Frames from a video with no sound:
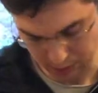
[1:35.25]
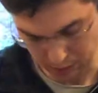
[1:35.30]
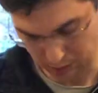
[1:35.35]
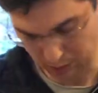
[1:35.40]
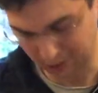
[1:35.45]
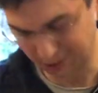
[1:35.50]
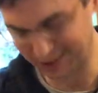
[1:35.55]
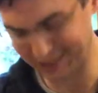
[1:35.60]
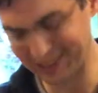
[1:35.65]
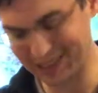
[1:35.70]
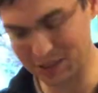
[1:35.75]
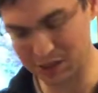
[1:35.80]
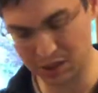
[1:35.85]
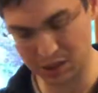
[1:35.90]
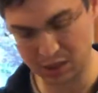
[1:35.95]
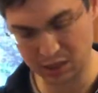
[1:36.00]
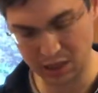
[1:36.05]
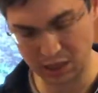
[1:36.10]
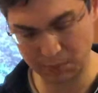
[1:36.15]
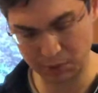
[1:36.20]
A little less
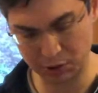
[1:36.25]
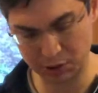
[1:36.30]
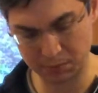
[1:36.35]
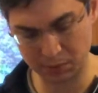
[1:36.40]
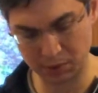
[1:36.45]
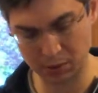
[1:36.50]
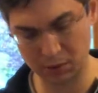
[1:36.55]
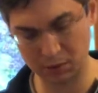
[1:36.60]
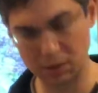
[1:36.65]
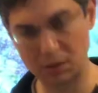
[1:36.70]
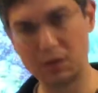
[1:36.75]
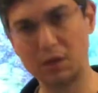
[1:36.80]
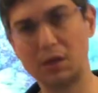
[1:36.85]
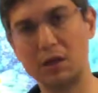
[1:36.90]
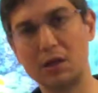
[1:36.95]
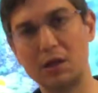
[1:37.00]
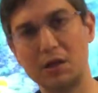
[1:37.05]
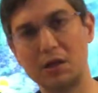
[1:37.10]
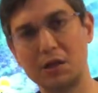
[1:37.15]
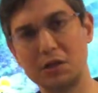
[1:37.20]
than a tablespoon.
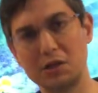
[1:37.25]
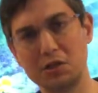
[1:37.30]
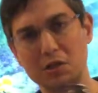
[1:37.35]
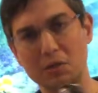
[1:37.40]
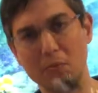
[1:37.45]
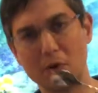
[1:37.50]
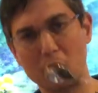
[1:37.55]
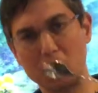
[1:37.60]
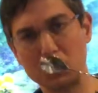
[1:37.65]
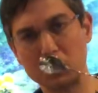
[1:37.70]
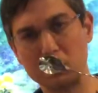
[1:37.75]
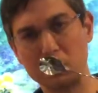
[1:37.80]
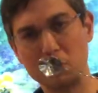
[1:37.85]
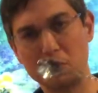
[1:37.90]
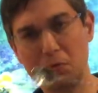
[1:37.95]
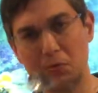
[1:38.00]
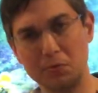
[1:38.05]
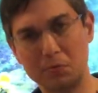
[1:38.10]
This is a bar spoon.